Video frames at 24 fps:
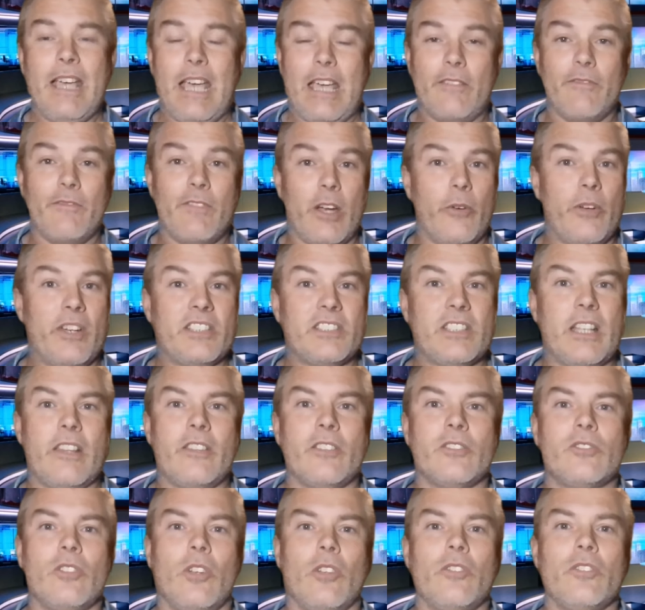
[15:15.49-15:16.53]
and various
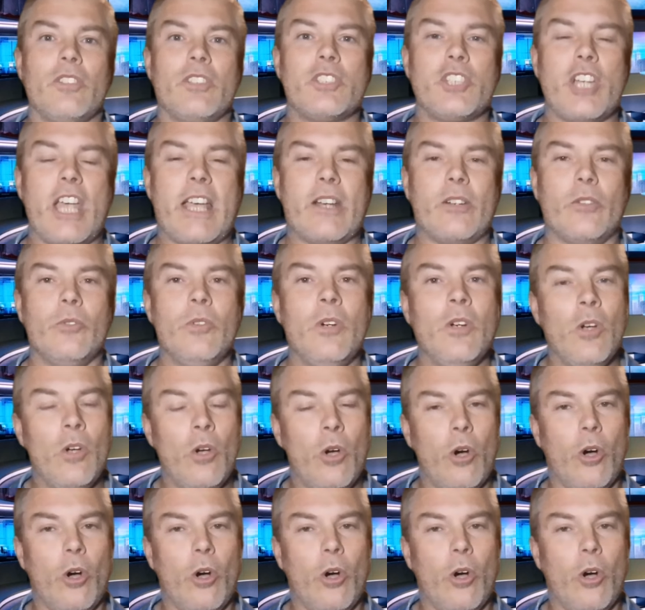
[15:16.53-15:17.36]
others on the channel